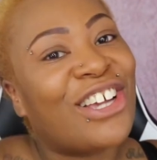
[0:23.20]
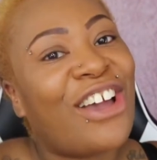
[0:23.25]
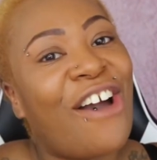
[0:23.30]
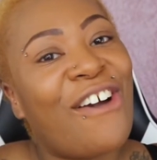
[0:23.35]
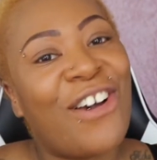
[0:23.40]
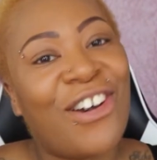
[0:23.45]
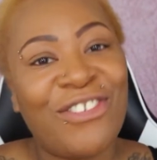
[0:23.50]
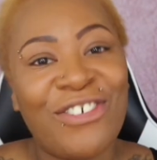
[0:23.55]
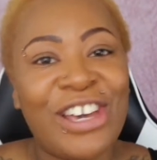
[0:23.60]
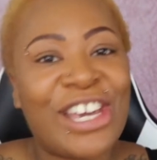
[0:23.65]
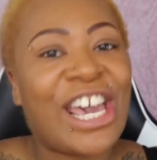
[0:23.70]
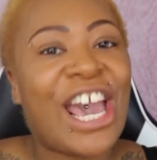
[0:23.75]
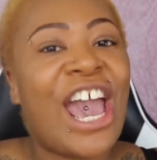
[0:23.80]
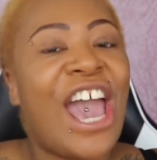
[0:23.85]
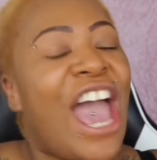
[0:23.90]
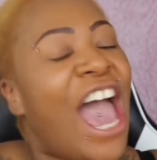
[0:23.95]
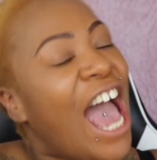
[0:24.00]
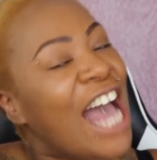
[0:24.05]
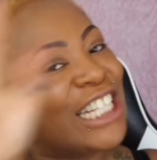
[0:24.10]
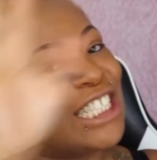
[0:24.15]
girl Rika
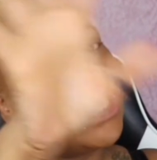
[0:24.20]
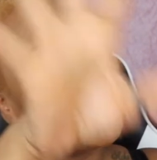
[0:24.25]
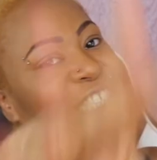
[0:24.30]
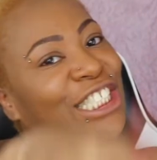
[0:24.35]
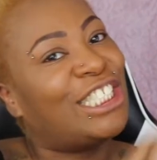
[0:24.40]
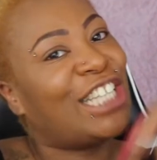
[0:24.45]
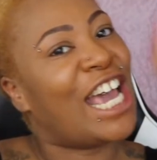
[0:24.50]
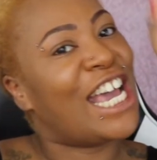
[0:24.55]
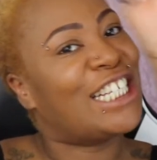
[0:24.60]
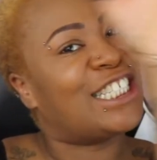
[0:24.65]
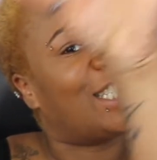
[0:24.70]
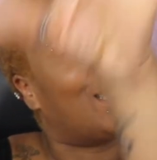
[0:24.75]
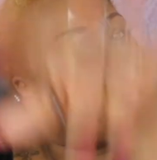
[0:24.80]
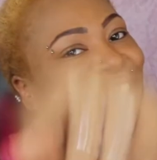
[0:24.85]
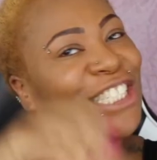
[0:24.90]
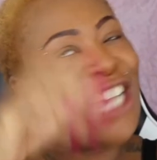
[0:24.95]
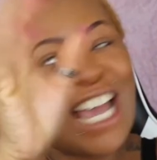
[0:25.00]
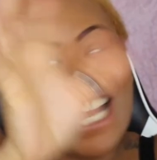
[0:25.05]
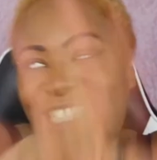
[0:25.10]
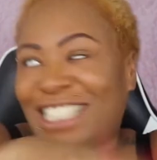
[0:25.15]
here and today
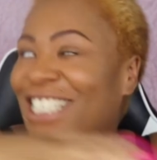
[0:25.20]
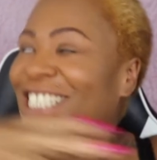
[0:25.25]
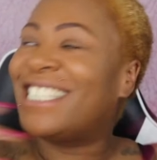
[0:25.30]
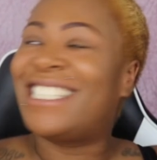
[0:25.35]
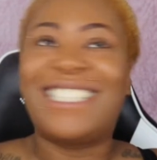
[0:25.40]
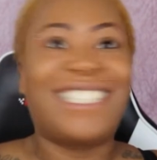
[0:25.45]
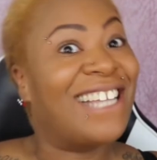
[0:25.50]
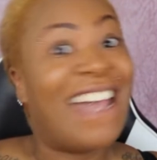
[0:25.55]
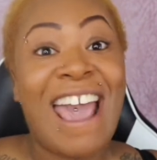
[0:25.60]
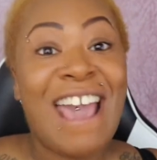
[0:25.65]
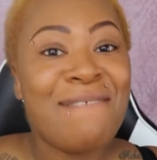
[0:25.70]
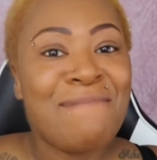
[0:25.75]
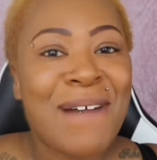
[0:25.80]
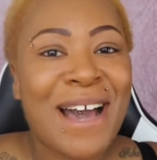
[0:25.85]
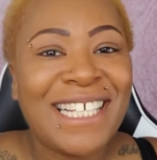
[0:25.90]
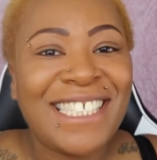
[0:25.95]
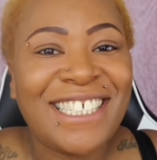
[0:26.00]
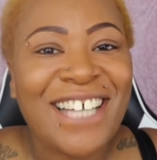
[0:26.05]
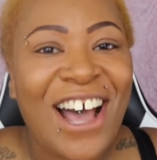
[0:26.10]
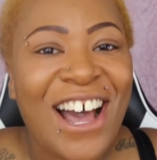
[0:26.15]
today today
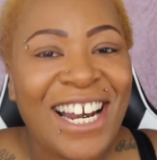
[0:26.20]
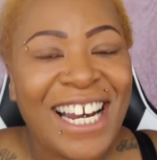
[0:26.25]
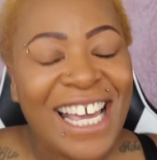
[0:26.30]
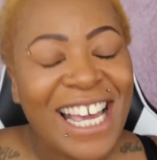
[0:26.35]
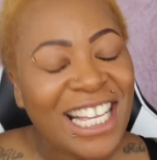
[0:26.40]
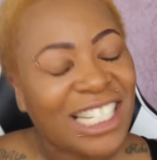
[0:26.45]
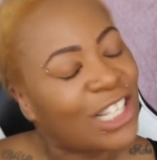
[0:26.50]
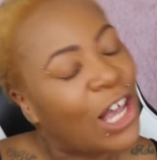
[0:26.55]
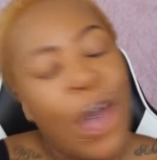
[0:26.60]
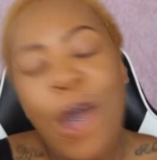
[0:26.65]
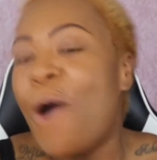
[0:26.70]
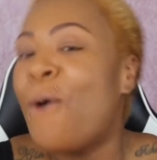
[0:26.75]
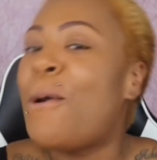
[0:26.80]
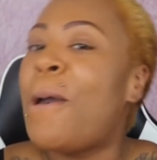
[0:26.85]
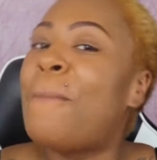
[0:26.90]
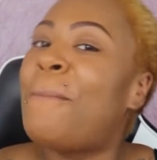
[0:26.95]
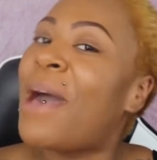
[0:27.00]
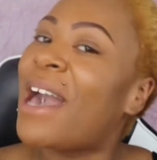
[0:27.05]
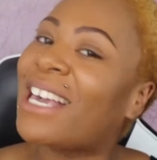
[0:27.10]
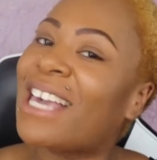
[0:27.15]
my darlings
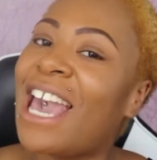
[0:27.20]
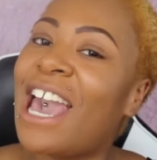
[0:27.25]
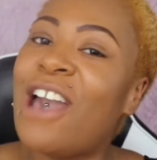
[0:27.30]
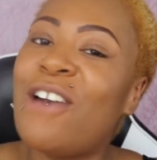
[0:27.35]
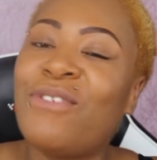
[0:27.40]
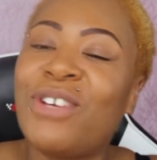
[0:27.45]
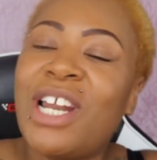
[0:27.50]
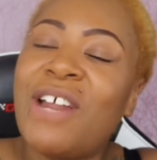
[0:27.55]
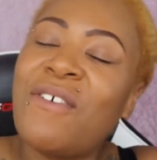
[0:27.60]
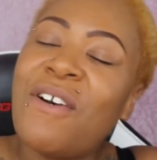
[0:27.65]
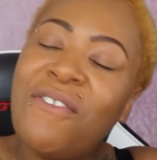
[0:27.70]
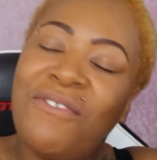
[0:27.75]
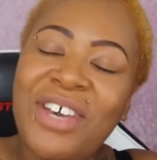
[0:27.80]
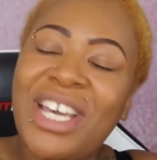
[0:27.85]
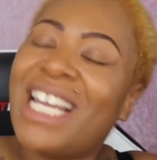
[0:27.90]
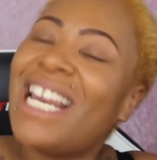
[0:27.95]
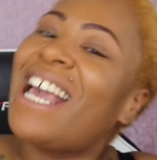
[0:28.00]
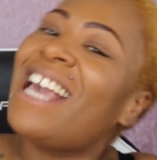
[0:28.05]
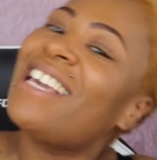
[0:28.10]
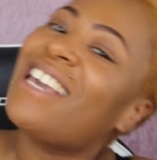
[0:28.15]
we're back here with another
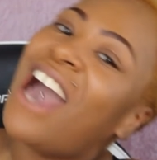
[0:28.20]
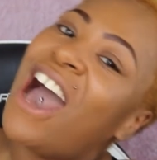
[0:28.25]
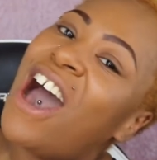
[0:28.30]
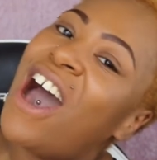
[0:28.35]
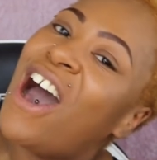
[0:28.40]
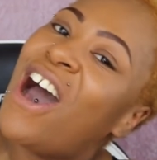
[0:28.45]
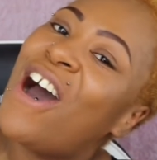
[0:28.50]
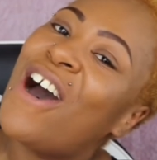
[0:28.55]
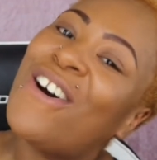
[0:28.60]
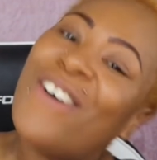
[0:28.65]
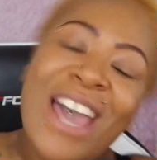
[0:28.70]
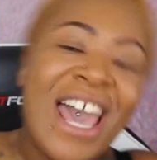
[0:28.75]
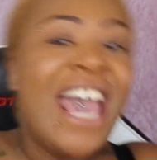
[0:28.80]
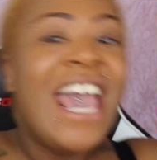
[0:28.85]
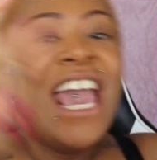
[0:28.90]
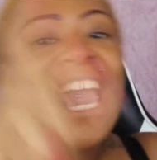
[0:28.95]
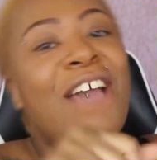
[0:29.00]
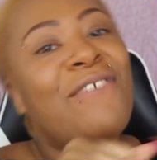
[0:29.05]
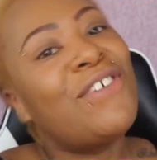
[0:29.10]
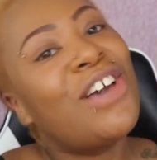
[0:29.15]
video
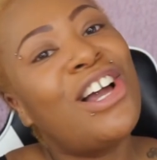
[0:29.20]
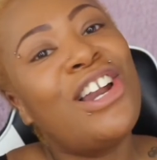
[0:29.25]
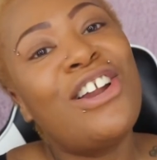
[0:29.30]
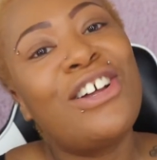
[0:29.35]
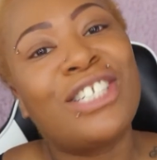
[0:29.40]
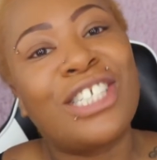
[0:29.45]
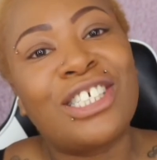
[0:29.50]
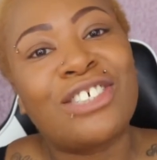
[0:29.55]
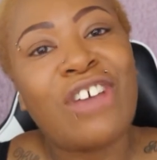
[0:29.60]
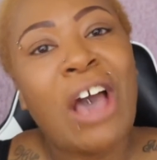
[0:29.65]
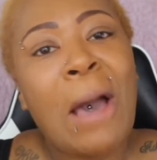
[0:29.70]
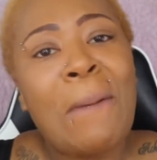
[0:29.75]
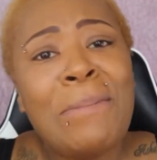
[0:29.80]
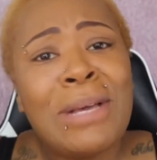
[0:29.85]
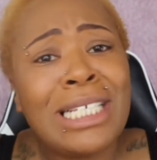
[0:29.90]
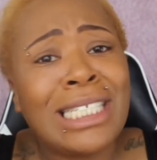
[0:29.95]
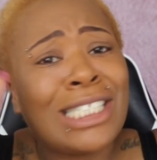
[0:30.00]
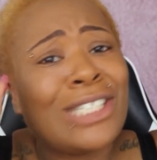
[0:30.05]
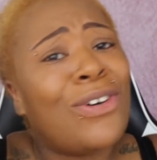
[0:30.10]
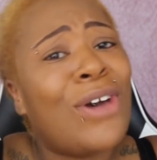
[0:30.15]
if you're not subscribed
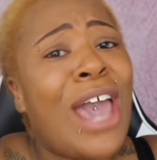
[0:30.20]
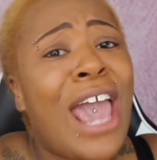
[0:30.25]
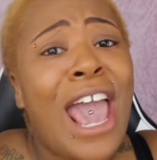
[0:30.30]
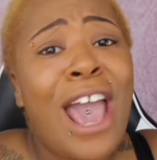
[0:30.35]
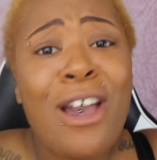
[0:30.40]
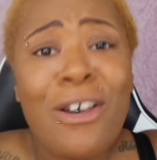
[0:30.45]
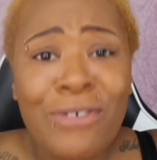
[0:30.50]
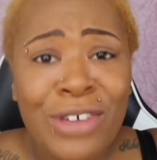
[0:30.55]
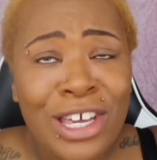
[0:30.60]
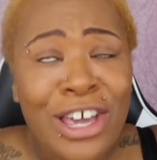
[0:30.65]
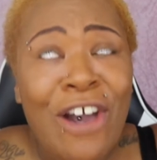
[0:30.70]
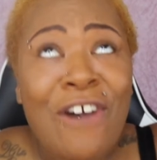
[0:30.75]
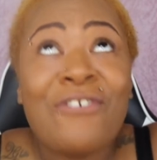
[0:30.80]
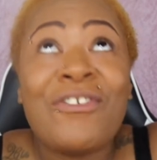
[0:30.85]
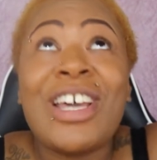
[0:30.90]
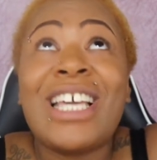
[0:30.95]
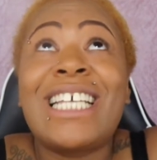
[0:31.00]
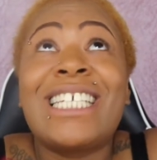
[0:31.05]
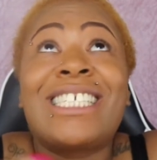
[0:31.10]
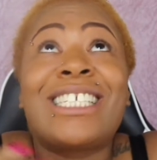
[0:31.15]
and still here with your girl
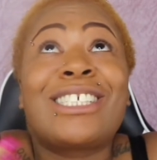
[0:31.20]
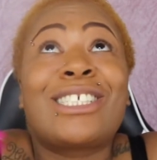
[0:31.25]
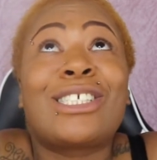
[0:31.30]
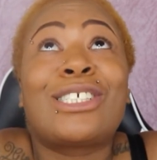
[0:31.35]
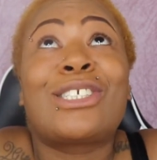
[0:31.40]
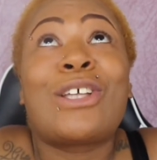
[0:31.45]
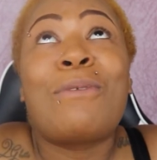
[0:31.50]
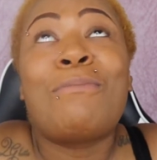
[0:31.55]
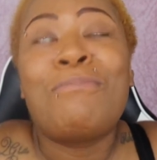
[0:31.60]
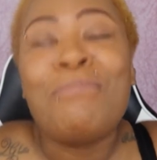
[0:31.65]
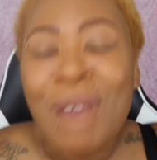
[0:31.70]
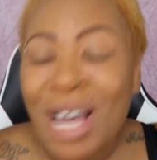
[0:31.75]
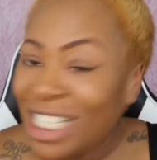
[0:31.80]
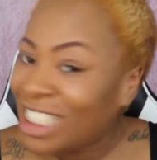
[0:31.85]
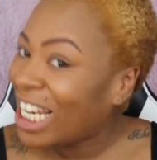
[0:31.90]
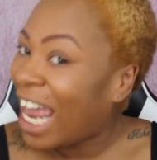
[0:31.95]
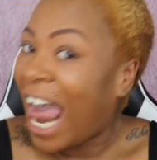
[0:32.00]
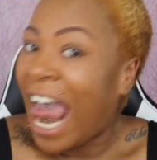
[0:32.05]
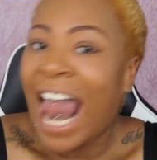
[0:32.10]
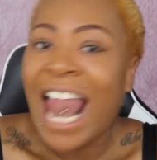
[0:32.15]
thank you sister so
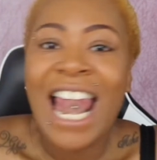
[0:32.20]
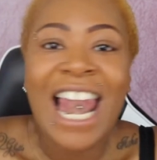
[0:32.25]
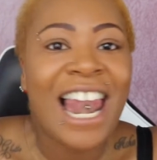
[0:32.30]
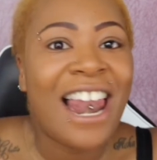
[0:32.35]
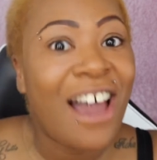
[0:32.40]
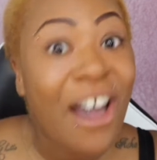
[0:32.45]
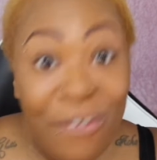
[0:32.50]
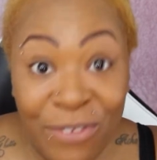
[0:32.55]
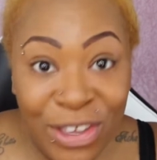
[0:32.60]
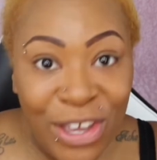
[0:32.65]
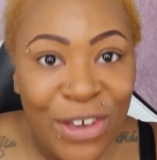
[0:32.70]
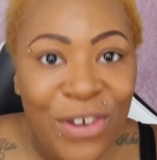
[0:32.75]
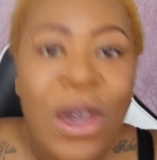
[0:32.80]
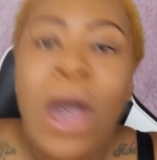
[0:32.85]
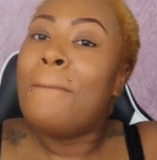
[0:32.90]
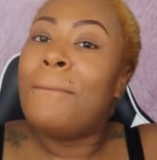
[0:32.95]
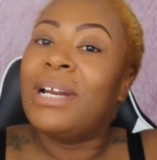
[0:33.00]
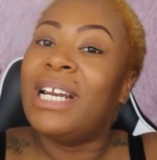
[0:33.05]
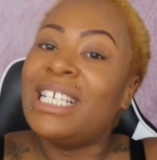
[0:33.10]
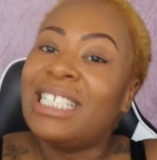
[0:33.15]
much I love you
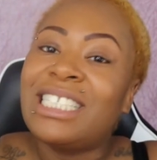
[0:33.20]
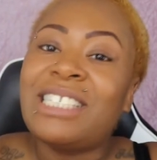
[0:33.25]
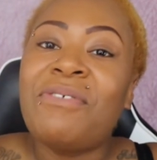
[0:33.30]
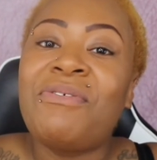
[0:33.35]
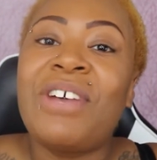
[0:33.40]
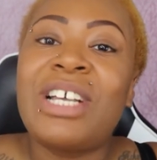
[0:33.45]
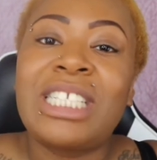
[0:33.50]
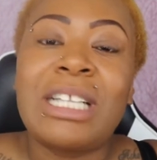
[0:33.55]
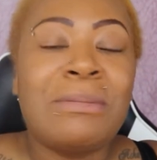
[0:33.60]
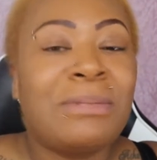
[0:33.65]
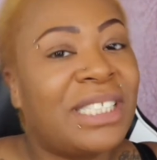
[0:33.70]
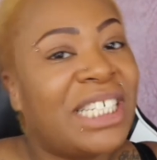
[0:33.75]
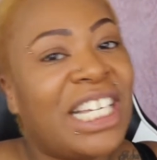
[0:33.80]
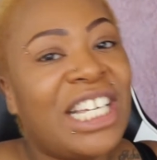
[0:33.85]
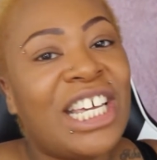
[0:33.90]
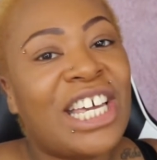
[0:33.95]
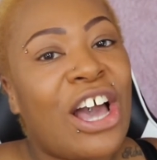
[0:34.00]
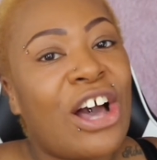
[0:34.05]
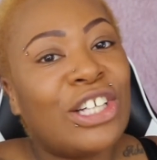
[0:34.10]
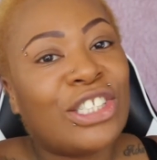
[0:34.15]
but this is the first time
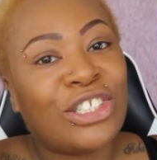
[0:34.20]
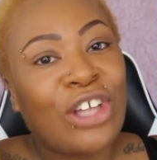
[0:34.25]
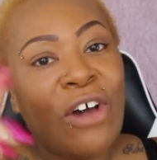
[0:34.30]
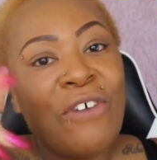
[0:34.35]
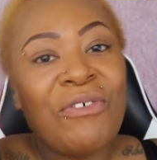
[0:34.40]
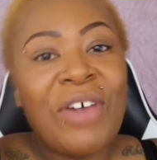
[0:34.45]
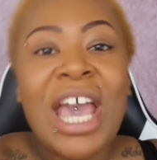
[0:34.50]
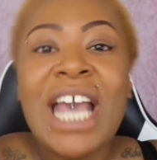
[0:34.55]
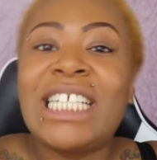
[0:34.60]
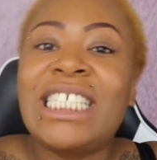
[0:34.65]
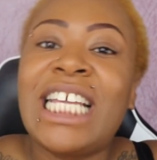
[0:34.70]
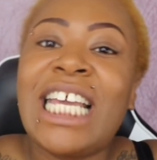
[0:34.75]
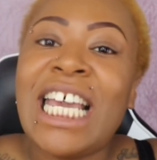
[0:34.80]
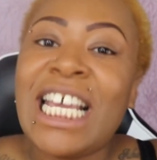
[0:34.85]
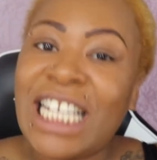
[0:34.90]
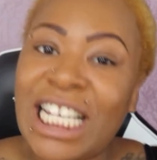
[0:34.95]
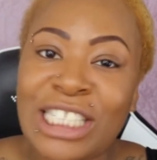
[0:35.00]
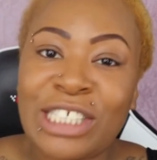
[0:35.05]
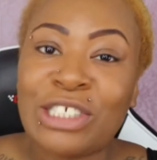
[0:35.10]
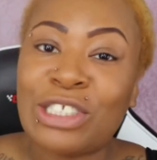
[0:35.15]
seeing you girl don't forget to
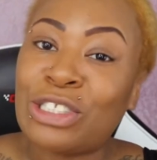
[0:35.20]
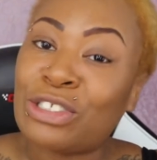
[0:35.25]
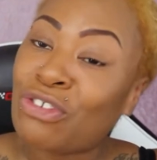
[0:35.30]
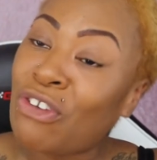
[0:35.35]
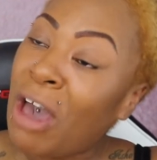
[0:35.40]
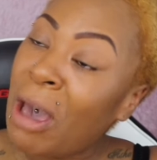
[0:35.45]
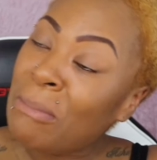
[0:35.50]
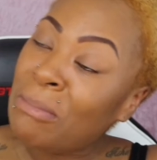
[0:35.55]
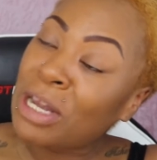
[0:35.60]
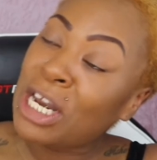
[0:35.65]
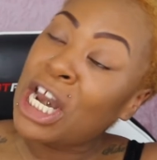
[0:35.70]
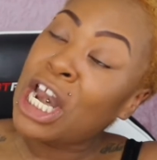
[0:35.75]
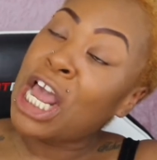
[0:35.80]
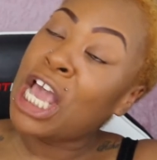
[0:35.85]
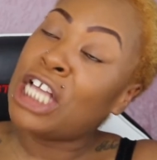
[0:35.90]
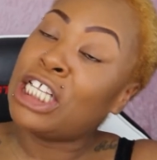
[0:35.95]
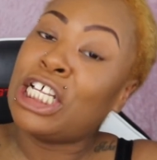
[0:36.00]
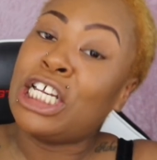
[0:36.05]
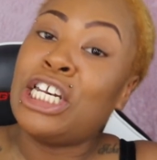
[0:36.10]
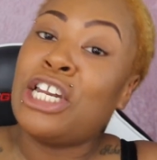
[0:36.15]
hit that subscribe button and
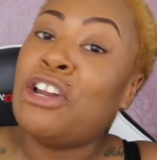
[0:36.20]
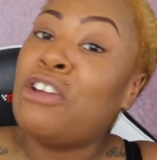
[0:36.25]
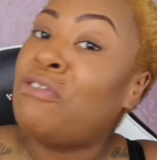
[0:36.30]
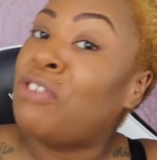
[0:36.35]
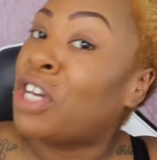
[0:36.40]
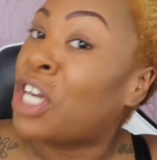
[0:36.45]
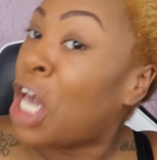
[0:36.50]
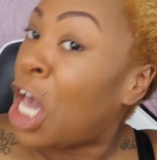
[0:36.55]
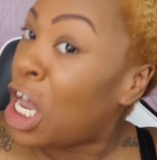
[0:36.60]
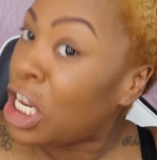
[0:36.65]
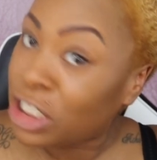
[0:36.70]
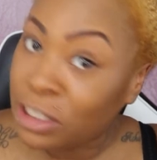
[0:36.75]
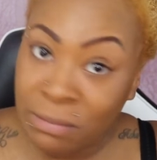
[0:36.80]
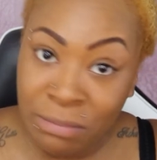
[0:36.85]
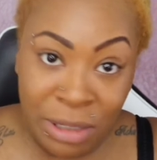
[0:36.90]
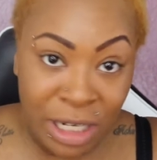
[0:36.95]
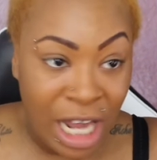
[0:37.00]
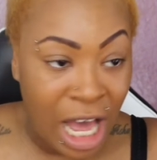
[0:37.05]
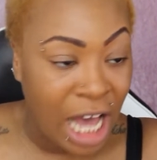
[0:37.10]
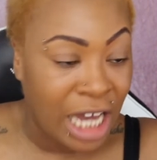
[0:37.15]
hit the notification button